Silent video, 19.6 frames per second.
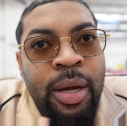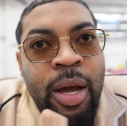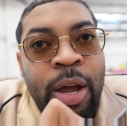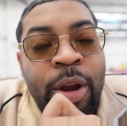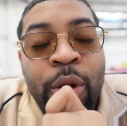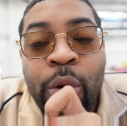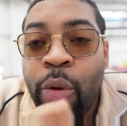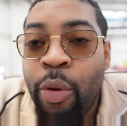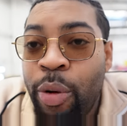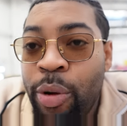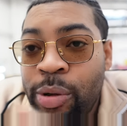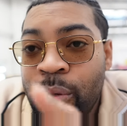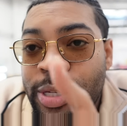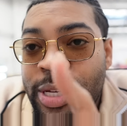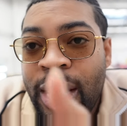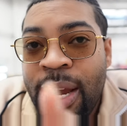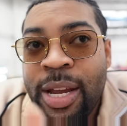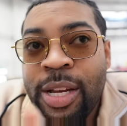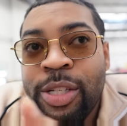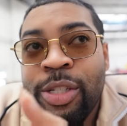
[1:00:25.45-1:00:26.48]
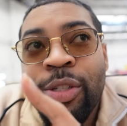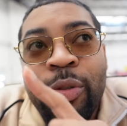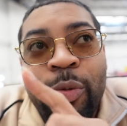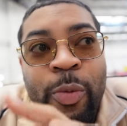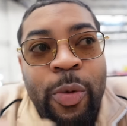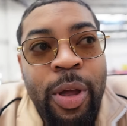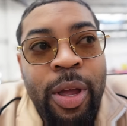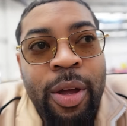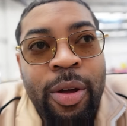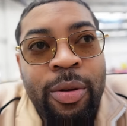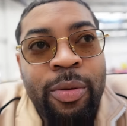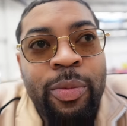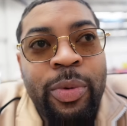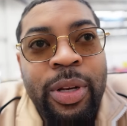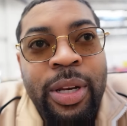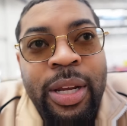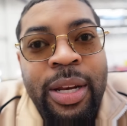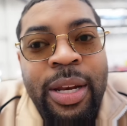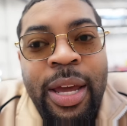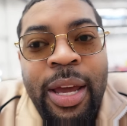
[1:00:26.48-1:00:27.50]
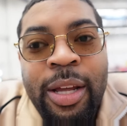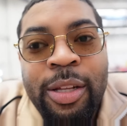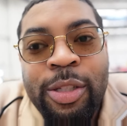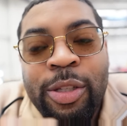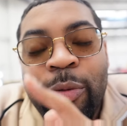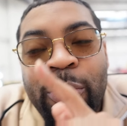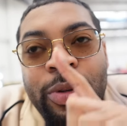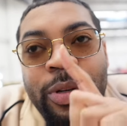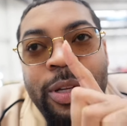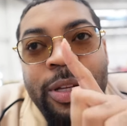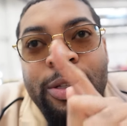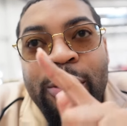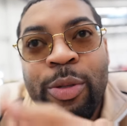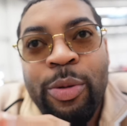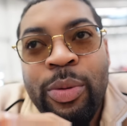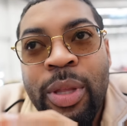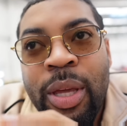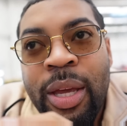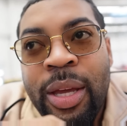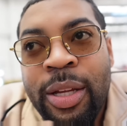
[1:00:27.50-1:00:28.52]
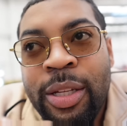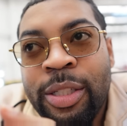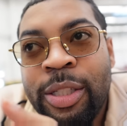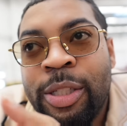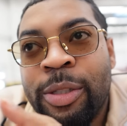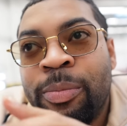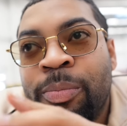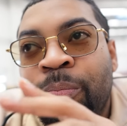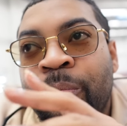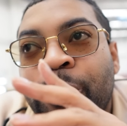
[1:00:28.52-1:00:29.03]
an oil change as well. We did that, so we did two things.